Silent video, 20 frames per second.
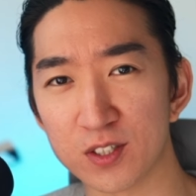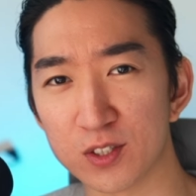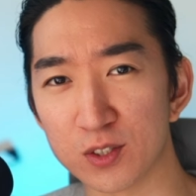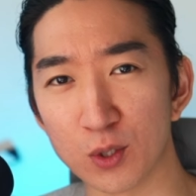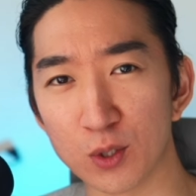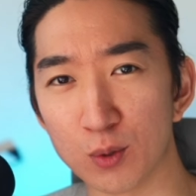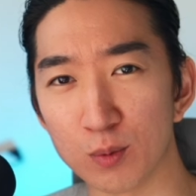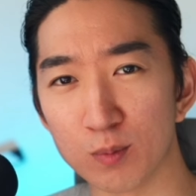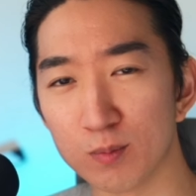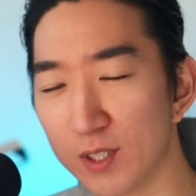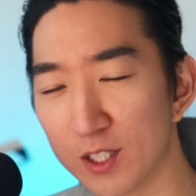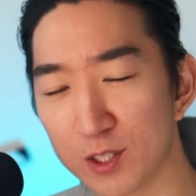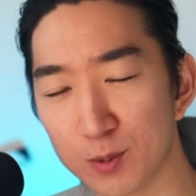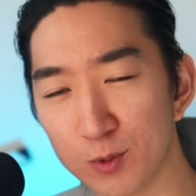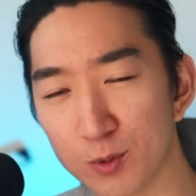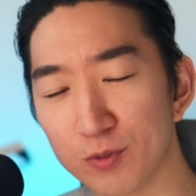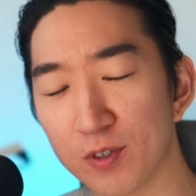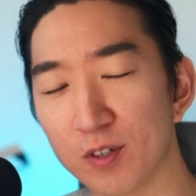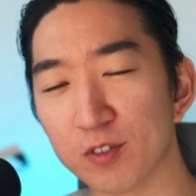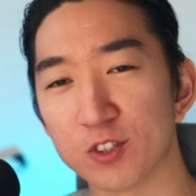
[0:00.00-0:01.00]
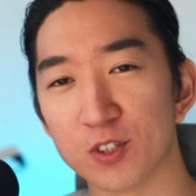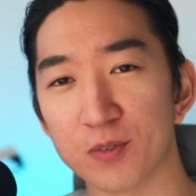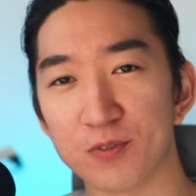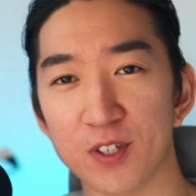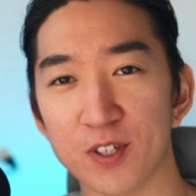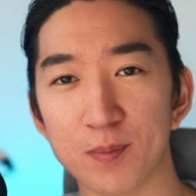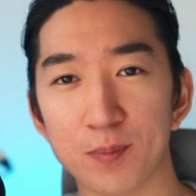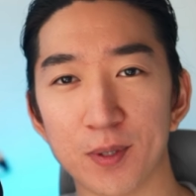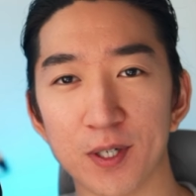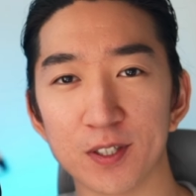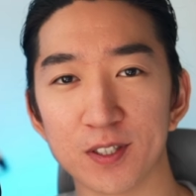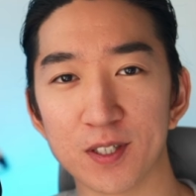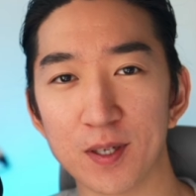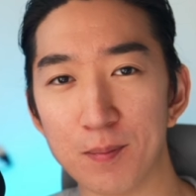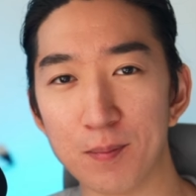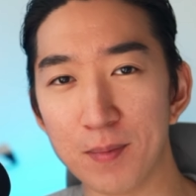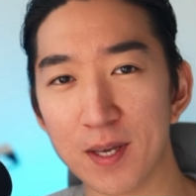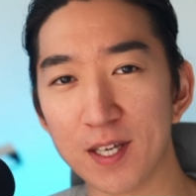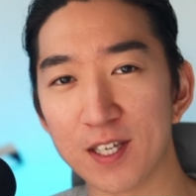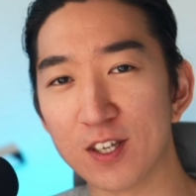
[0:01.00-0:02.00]
so let's move on to the fun part,
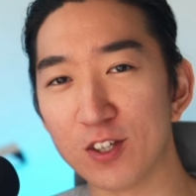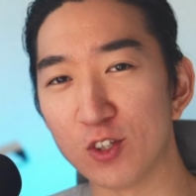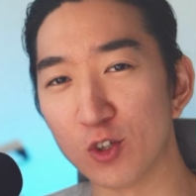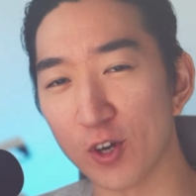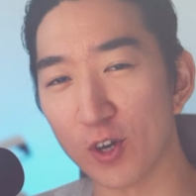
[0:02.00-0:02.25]
making your